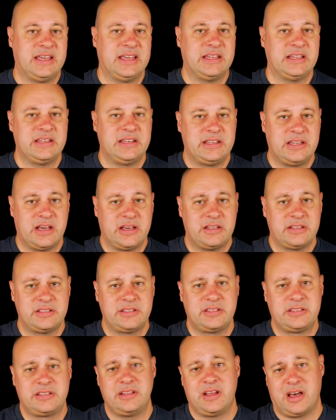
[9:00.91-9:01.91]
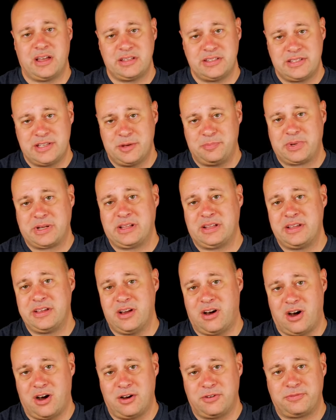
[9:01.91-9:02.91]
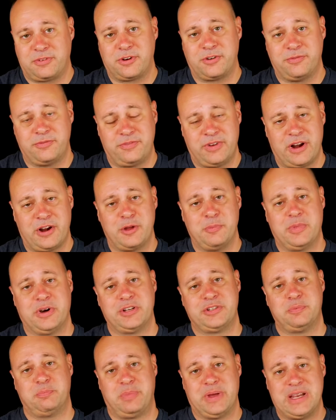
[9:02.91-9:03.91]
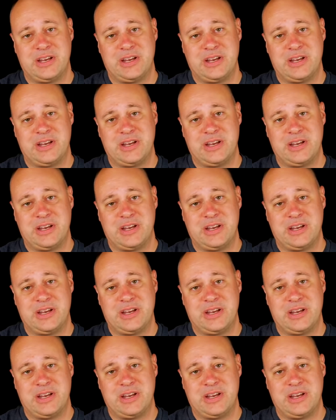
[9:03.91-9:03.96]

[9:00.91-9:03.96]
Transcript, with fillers: it does not typically offer very much